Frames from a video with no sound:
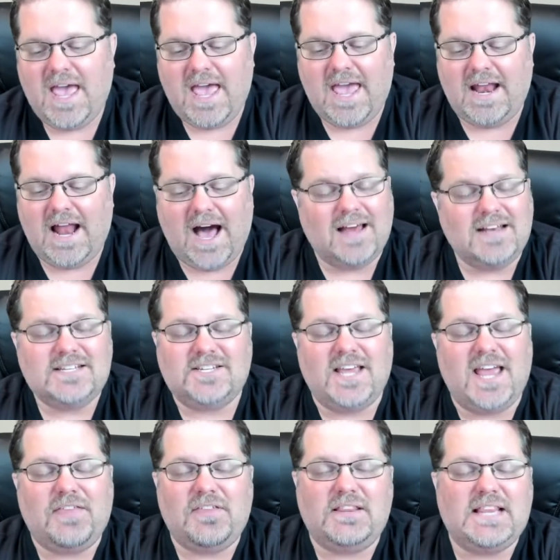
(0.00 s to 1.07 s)
And
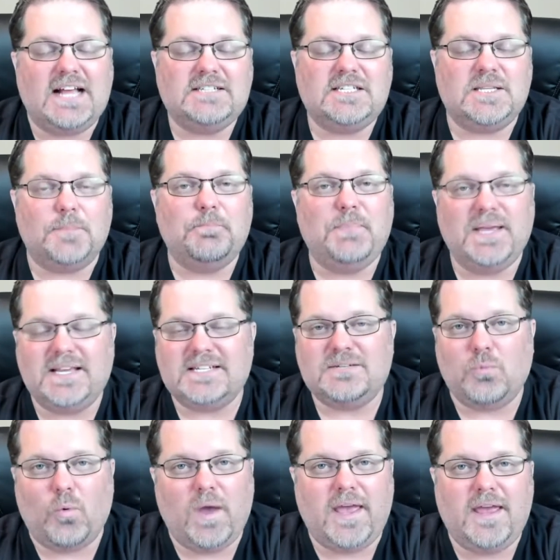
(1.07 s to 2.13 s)
honestly, I think that's the
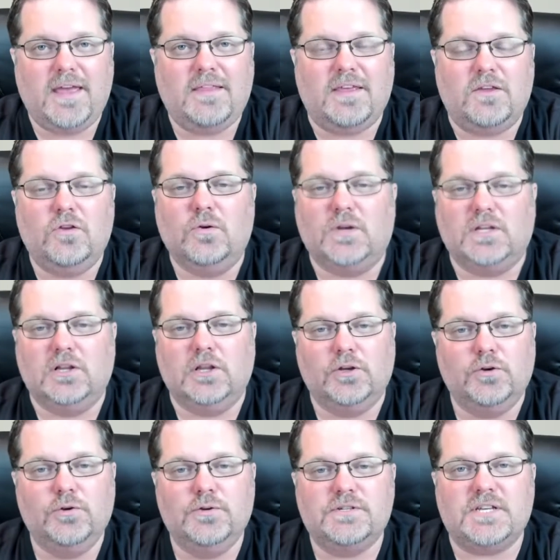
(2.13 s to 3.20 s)
biggest way that you could
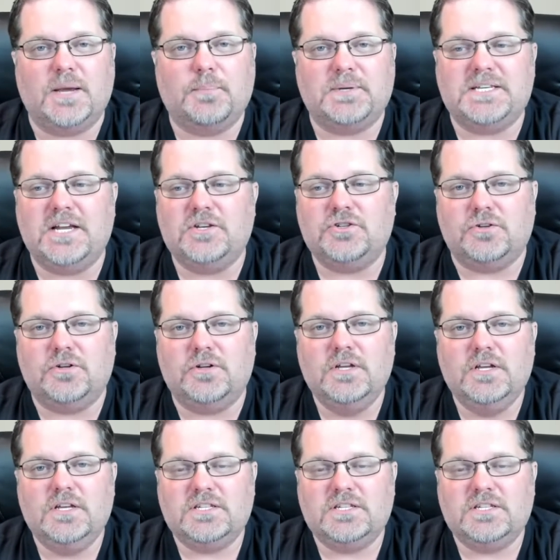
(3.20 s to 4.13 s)
lose a potential